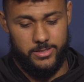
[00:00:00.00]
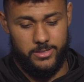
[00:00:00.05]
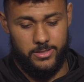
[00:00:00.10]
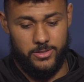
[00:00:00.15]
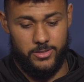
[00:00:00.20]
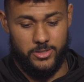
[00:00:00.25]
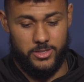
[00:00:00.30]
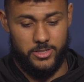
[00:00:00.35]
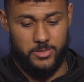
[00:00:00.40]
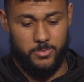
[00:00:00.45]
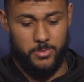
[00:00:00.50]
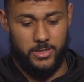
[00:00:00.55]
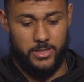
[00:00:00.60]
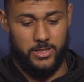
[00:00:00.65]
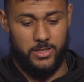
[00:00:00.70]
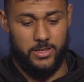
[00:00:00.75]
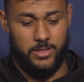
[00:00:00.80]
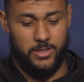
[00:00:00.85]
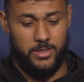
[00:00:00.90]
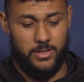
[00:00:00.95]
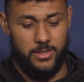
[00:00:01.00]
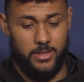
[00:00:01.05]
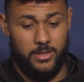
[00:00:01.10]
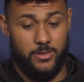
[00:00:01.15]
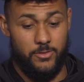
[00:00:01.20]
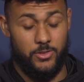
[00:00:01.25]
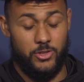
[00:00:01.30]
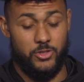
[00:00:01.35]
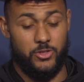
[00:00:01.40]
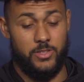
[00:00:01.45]
you know, just speaking
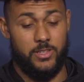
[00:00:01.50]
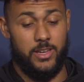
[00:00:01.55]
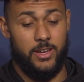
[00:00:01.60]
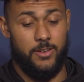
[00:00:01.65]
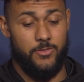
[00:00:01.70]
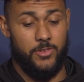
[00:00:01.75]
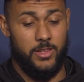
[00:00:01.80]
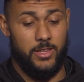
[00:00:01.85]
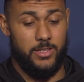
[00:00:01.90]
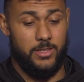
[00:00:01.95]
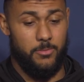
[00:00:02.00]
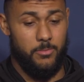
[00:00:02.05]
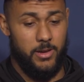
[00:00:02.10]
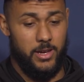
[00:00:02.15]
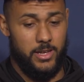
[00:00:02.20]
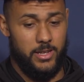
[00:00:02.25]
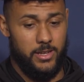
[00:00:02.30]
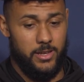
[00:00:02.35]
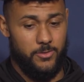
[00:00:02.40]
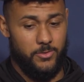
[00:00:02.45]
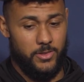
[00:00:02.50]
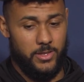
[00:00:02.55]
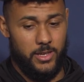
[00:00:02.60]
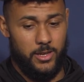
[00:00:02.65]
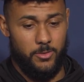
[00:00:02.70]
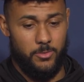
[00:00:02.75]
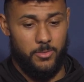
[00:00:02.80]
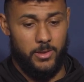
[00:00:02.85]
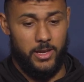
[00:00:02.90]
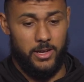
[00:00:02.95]
individually, I felt like the bye definitely
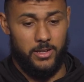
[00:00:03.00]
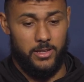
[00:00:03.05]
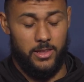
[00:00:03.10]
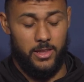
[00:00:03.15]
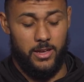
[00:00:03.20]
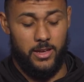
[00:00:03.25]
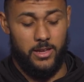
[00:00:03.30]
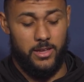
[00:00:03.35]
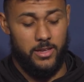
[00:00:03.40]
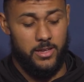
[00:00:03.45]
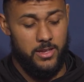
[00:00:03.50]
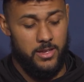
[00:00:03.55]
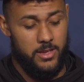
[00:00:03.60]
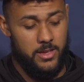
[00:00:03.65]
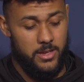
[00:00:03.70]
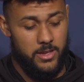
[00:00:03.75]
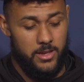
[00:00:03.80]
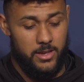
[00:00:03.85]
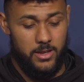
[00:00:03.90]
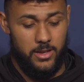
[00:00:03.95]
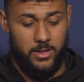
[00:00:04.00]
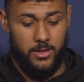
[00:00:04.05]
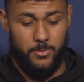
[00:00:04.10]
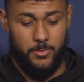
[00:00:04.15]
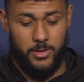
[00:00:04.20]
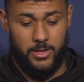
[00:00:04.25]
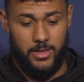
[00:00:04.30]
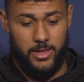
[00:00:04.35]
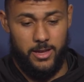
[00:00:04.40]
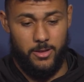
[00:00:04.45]
helped me out a lot.
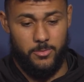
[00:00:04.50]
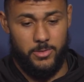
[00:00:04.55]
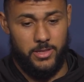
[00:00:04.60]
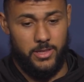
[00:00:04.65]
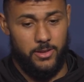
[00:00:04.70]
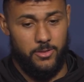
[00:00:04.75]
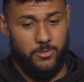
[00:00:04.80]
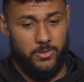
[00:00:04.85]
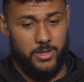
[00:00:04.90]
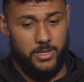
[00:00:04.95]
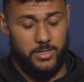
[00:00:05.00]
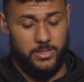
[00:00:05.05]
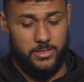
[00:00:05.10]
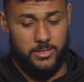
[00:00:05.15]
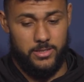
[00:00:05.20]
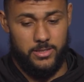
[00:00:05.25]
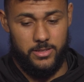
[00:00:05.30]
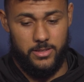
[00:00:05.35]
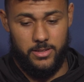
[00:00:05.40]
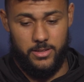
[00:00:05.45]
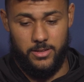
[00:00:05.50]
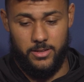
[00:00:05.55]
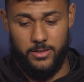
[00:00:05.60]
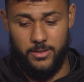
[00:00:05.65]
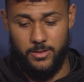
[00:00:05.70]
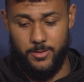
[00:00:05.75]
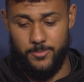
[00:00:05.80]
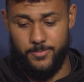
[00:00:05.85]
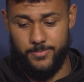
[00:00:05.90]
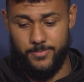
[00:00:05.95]
Um, it allowed me that rest.
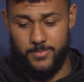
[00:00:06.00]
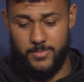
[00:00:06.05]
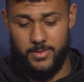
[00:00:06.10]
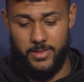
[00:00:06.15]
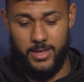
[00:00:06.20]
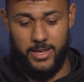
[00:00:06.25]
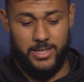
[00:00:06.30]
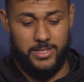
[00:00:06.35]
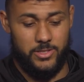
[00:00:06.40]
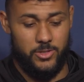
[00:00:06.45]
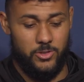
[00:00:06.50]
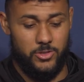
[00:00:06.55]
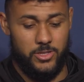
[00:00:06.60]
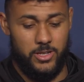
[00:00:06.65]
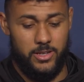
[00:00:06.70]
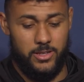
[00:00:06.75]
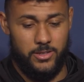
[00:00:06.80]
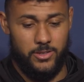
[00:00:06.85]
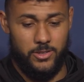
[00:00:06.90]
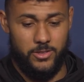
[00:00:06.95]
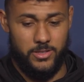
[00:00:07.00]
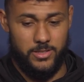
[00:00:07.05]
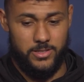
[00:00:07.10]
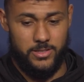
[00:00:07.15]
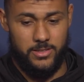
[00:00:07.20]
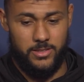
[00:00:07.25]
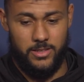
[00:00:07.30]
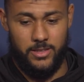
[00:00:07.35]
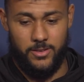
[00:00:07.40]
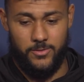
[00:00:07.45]
Um, like I told y'all, you know, this,
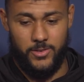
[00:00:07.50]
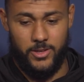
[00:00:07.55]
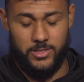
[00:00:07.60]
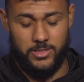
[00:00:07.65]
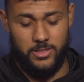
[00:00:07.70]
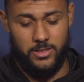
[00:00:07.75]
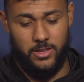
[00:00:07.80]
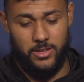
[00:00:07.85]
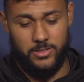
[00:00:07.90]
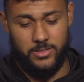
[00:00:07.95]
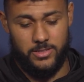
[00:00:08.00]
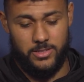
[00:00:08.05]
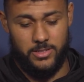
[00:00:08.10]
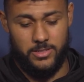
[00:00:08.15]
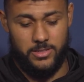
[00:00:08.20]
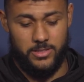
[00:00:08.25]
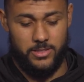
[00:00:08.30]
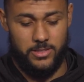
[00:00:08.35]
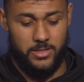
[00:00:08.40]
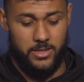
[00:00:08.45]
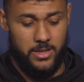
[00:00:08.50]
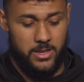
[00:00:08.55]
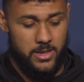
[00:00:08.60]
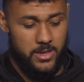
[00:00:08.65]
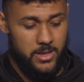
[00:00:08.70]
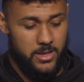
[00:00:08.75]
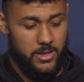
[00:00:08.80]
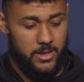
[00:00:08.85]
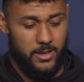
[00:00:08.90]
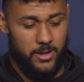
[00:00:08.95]
the N F L is a long season,
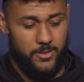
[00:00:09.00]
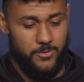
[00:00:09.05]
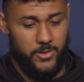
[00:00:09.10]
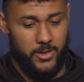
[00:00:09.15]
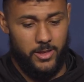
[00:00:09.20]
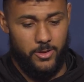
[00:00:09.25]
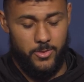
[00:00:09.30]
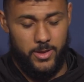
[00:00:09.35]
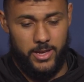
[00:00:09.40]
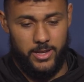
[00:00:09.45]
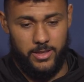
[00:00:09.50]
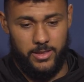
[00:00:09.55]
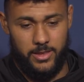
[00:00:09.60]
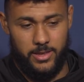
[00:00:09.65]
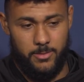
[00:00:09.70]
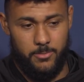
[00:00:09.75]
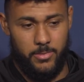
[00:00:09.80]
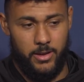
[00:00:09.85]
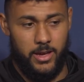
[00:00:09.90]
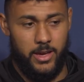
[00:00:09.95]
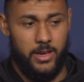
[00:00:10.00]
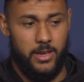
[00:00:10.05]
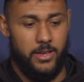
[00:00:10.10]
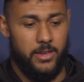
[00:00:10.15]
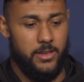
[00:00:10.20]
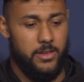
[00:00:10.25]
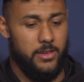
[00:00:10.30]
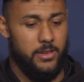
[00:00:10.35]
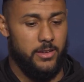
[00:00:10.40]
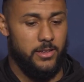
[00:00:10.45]
and I felt like we had a late
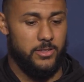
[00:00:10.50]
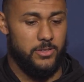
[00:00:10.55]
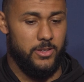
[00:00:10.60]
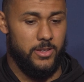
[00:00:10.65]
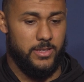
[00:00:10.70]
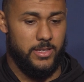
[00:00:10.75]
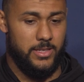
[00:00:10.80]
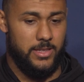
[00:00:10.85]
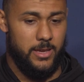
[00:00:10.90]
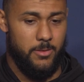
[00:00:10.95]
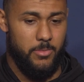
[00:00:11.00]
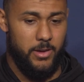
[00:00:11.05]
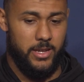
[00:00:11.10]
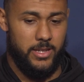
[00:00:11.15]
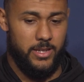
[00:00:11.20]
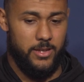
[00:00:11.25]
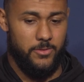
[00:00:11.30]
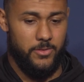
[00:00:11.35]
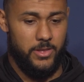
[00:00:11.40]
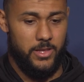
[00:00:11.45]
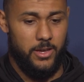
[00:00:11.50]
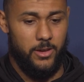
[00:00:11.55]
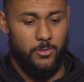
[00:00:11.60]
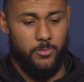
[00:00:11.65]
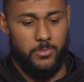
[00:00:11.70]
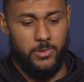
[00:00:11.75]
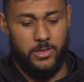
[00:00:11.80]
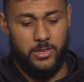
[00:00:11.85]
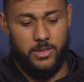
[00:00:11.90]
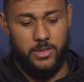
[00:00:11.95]
bye. Uh, so I think that bye definitely
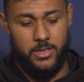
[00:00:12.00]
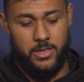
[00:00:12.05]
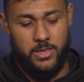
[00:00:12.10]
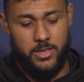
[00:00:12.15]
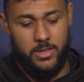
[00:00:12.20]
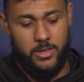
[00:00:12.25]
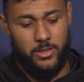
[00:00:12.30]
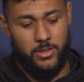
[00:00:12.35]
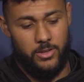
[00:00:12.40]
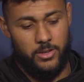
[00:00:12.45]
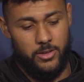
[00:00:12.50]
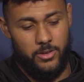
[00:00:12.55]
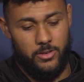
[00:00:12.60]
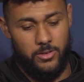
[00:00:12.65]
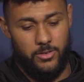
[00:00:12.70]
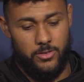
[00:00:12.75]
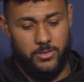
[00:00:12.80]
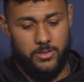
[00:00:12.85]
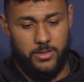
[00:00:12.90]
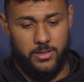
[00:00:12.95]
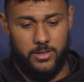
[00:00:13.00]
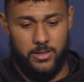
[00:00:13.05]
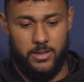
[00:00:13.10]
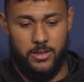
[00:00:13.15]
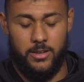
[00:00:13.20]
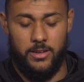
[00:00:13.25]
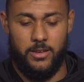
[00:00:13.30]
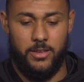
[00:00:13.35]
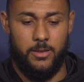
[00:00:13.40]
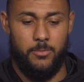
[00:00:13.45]
helped me, you know,
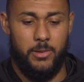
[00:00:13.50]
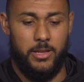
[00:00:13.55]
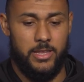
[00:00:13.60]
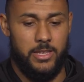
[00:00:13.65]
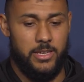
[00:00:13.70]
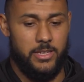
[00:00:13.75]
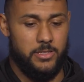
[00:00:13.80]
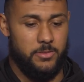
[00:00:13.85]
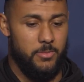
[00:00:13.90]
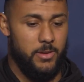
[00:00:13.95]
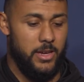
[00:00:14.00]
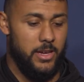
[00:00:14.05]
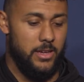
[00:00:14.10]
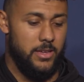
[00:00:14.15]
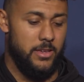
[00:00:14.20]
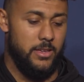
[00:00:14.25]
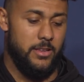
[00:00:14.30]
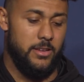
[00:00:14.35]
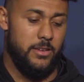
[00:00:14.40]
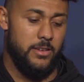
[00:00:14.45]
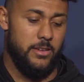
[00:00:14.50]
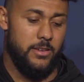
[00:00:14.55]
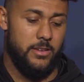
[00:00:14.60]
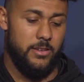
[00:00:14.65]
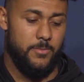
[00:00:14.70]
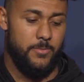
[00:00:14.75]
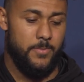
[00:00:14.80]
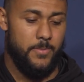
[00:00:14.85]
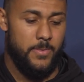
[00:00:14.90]
uh, get my legs back and uh,